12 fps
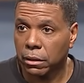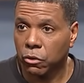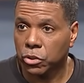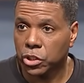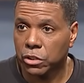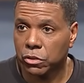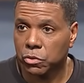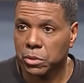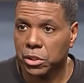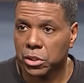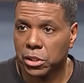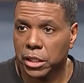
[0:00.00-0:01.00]
or Jesus
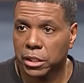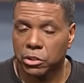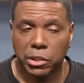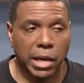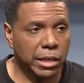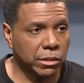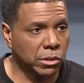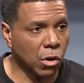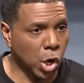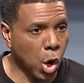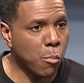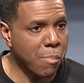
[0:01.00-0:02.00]
wouldn't have said,
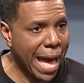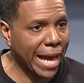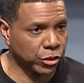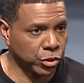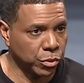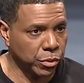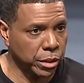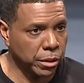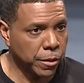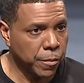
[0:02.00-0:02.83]
don't go back to it.